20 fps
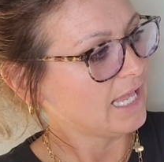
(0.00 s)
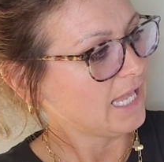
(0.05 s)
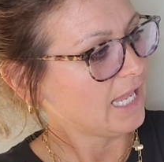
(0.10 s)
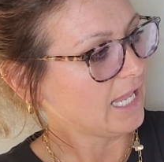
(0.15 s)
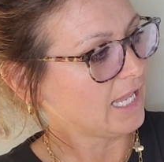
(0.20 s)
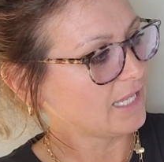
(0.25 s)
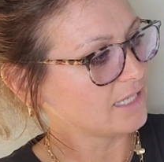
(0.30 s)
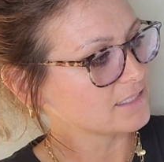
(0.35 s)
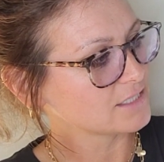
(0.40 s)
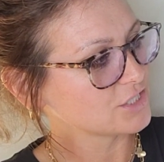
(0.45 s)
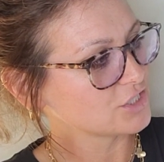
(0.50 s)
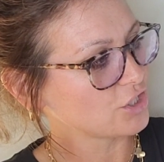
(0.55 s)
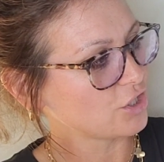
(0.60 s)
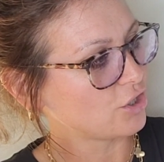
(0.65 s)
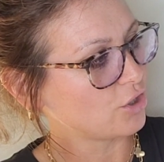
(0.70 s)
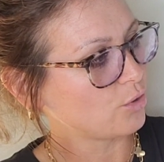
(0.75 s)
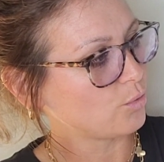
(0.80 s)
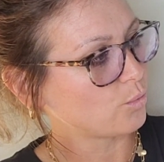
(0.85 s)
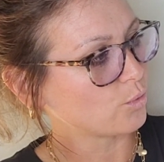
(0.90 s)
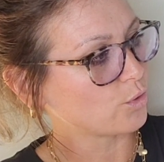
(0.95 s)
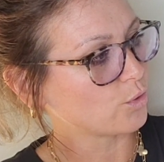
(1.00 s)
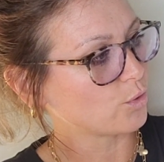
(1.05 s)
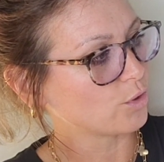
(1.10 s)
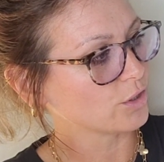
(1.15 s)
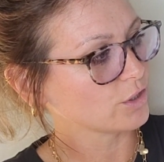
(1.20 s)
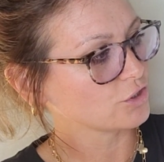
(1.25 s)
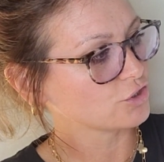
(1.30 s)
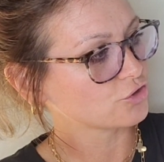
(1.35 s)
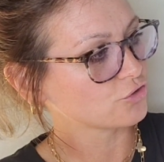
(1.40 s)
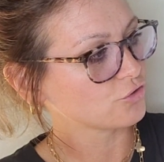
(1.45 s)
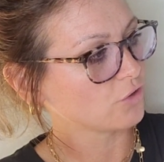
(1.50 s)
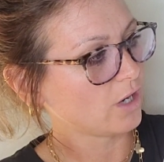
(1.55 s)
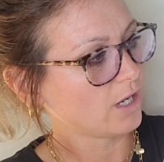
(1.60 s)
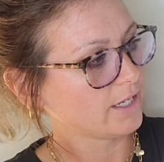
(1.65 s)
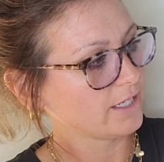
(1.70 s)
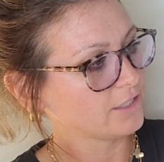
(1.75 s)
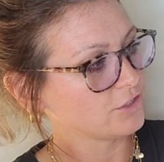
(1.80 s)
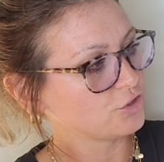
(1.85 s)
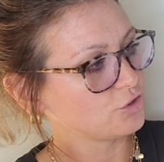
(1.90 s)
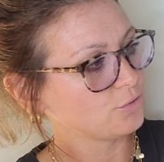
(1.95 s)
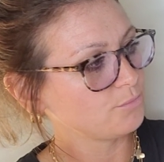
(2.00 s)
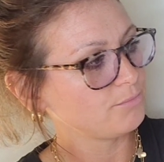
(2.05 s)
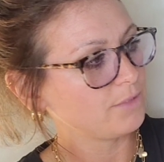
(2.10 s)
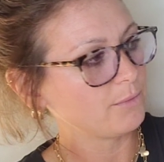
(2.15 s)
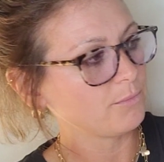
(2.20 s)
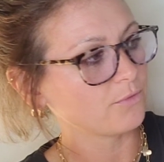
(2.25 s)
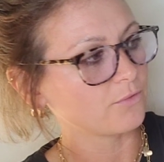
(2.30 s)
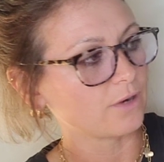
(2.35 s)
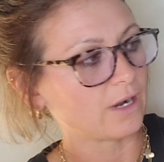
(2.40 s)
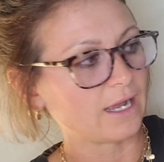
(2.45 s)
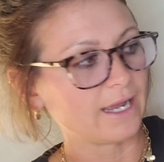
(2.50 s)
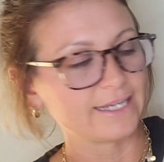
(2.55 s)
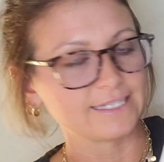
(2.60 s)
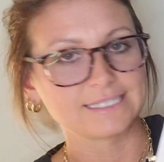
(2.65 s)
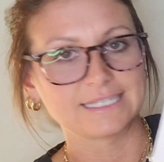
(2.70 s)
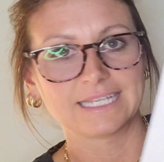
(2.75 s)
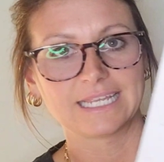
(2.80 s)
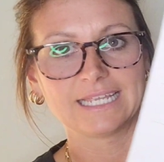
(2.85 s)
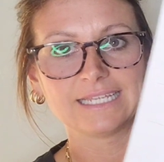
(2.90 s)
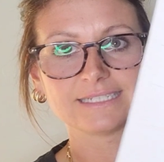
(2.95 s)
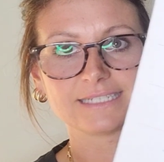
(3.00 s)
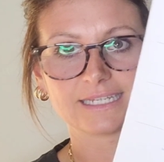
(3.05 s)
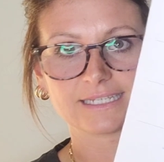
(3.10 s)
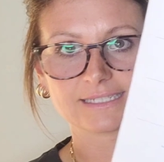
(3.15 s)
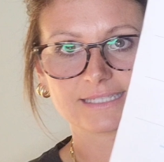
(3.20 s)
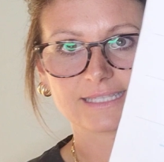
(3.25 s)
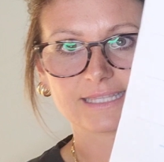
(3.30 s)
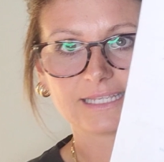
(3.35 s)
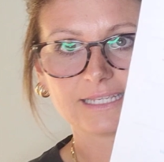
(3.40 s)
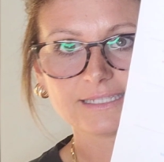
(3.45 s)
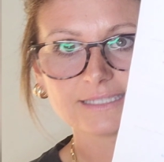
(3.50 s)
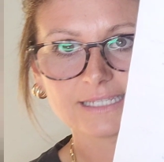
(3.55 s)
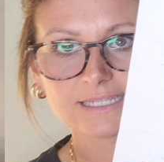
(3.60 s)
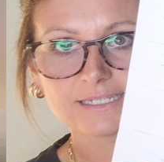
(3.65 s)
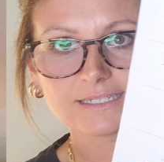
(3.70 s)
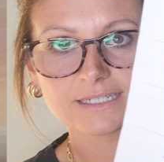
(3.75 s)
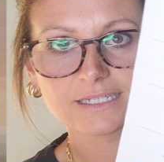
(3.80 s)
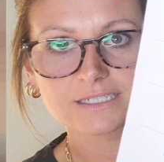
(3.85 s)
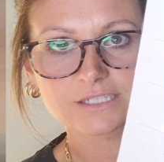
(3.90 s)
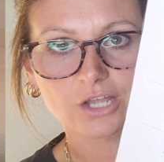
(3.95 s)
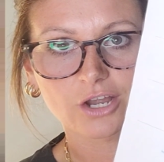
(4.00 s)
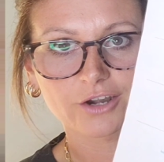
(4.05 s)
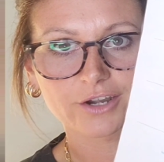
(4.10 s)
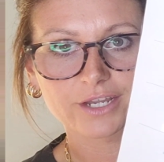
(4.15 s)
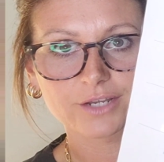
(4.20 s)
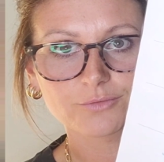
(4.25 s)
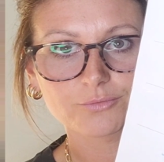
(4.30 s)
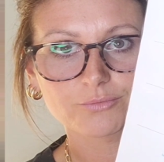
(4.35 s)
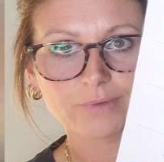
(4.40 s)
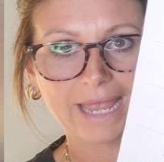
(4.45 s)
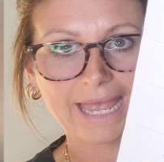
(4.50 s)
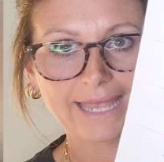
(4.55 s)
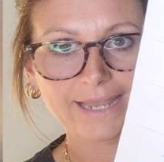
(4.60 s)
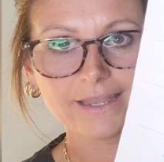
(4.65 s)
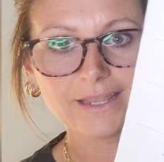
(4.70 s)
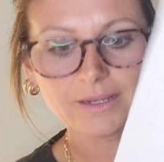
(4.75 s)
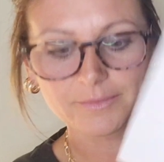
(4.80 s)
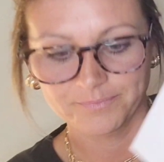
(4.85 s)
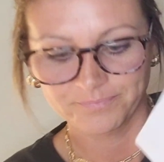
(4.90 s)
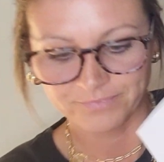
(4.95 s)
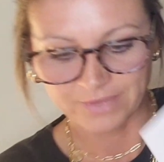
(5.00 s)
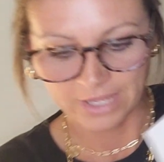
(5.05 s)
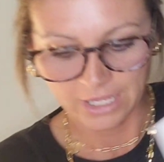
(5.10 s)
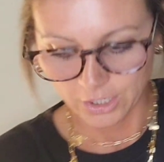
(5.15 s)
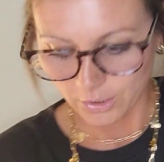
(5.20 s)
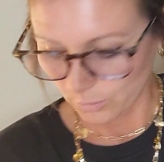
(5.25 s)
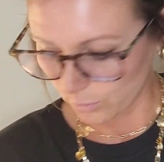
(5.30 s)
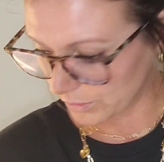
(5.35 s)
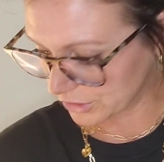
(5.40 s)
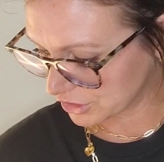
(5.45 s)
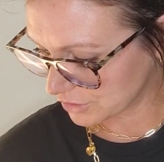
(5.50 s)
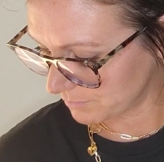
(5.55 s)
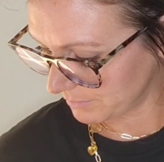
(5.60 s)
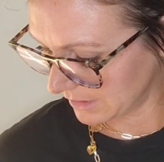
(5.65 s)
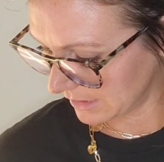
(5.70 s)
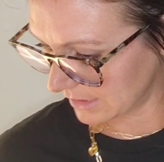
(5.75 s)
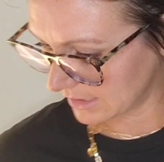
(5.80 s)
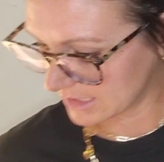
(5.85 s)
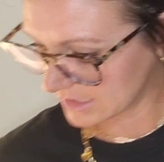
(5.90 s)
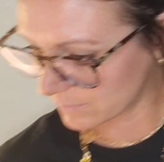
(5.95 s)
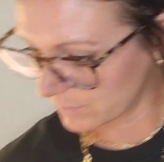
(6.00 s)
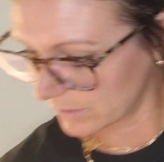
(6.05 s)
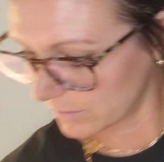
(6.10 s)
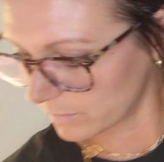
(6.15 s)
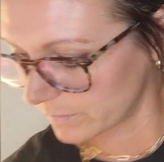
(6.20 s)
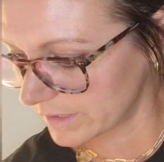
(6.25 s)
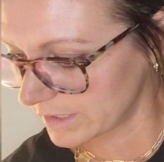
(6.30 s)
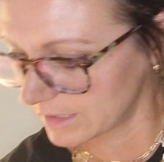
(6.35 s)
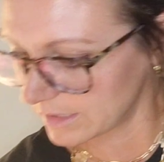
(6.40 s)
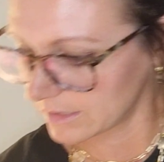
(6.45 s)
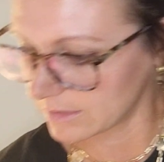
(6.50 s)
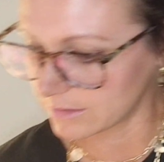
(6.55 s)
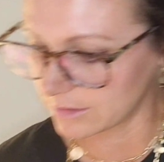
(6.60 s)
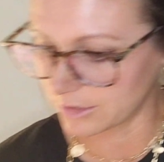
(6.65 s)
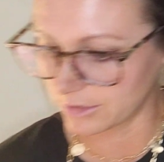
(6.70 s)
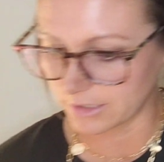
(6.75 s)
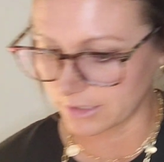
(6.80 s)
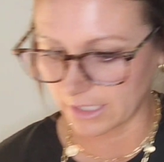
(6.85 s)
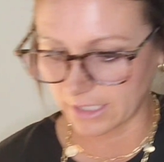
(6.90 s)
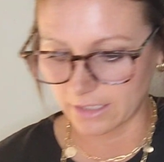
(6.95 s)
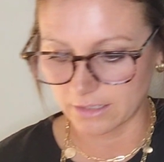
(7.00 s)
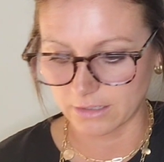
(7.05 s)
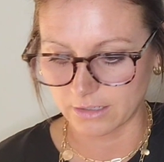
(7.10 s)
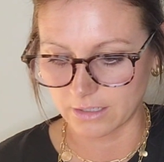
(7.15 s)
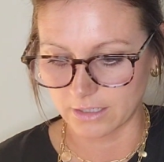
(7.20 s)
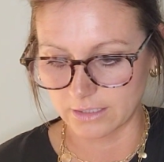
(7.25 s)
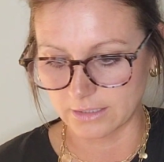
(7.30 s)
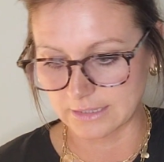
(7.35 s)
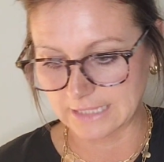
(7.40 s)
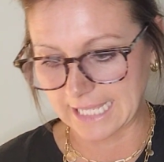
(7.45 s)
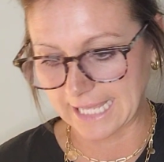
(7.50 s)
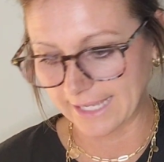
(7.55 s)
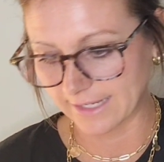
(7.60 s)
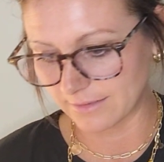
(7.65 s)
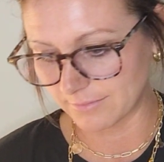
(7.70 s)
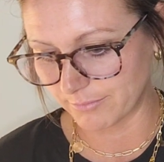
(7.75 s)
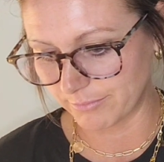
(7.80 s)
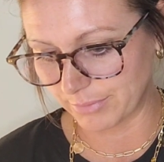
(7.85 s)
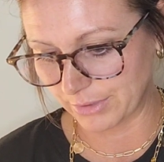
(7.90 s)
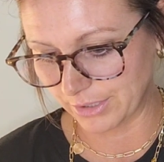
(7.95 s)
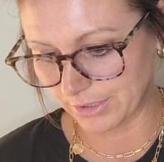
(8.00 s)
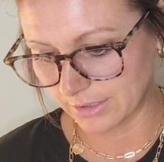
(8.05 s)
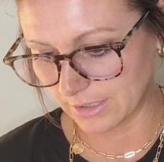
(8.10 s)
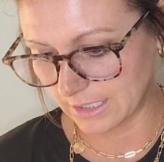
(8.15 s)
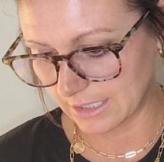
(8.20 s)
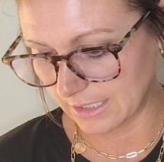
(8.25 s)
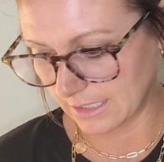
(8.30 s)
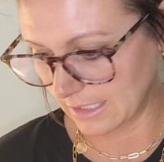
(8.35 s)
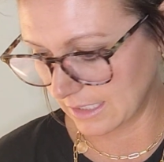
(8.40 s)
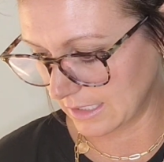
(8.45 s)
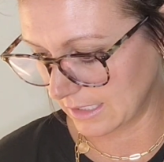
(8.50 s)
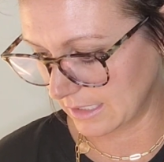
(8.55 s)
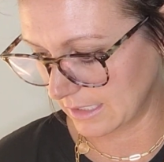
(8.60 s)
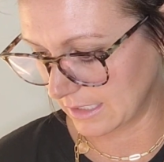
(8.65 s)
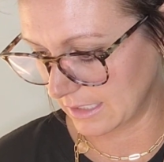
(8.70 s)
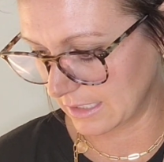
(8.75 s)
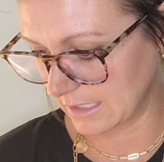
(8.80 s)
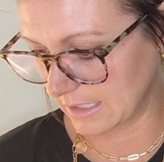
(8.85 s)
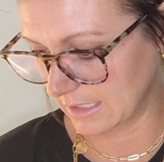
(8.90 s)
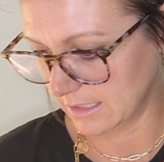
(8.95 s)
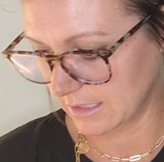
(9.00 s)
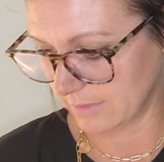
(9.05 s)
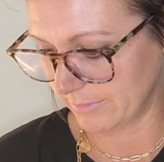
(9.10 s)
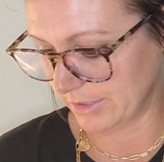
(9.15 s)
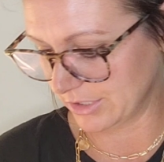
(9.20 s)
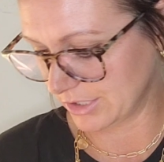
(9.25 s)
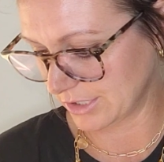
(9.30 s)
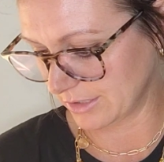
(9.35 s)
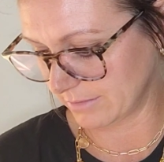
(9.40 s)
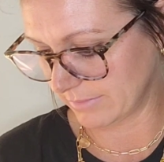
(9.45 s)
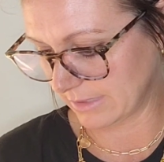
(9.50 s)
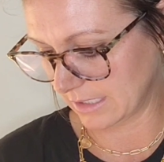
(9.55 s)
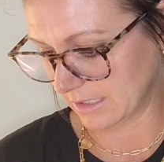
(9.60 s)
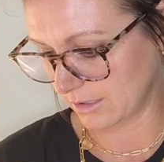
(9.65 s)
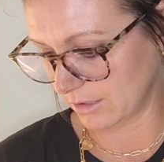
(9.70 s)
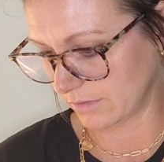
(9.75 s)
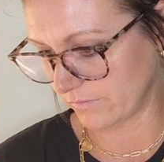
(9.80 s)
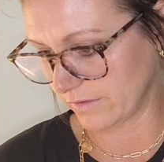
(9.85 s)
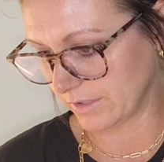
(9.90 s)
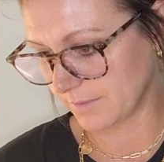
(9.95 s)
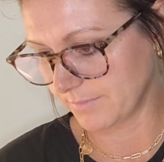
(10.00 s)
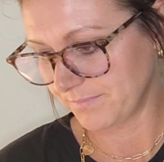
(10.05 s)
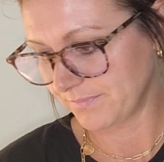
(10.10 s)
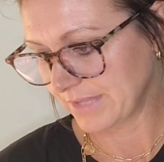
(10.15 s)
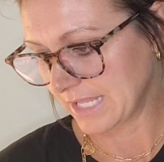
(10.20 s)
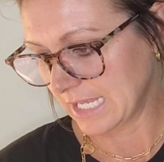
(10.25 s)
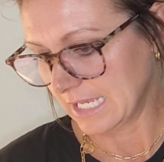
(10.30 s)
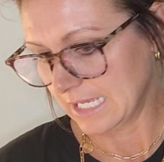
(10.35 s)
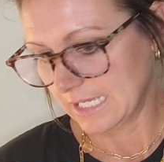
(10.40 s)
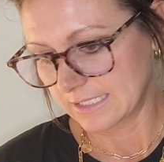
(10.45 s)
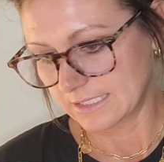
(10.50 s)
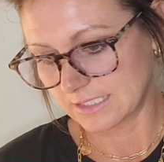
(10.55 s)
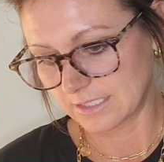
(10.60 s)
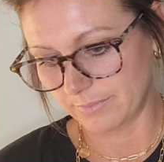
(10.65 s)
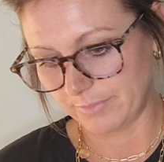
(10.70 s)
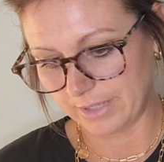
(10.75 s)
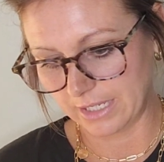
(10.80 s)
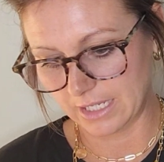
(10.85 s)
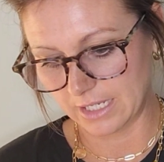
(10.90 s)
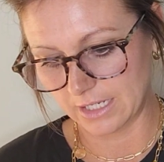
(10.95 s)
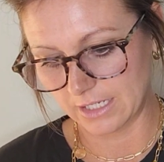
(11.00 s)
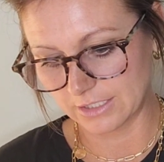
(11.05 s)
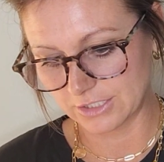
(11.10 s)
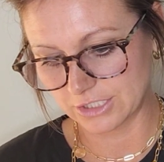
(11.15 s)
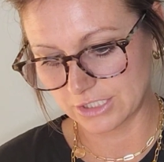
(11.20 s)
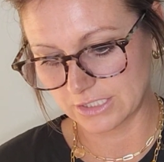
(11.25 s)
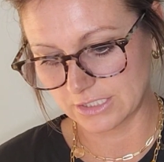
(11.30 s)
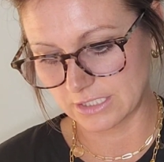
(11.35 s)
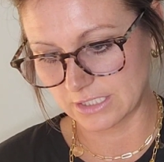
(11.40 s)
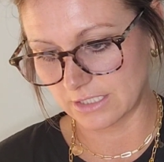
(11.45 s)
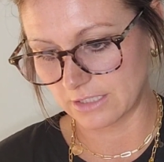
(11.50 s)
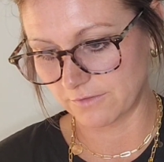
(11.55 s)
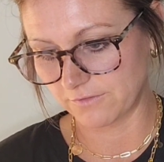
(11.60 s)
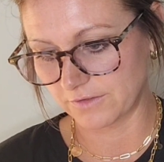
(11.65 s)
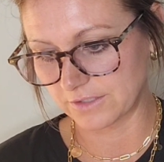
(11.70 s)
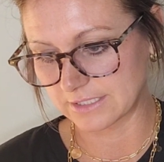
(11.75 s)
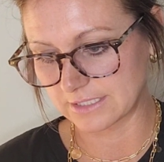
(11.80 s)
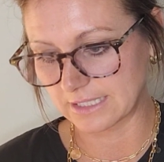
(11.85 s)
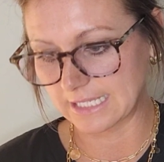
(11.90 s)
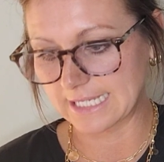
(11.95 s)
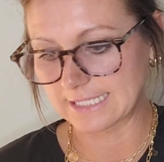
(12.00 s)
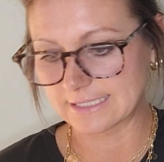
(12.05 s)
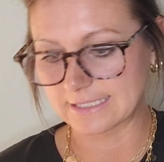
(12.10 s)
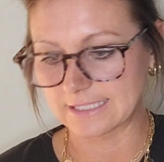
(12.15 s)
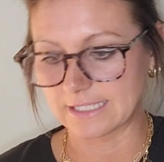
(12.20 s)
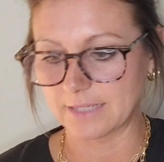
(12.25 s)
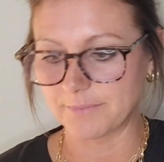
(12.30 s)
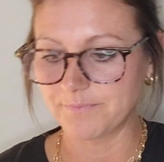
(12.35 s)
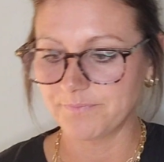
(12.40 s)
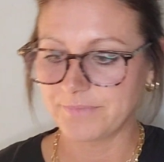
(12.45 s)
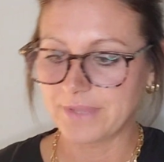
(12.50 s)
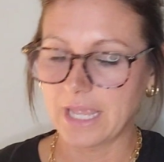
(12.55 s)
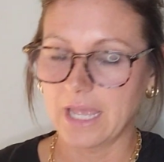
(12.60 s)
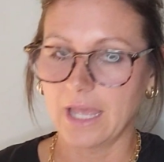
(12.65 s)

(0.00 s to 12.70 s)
And so you're trying to memorize the endings. These endings are in red, which means when we look at our Latin book, and let me turn back over to the first lesson.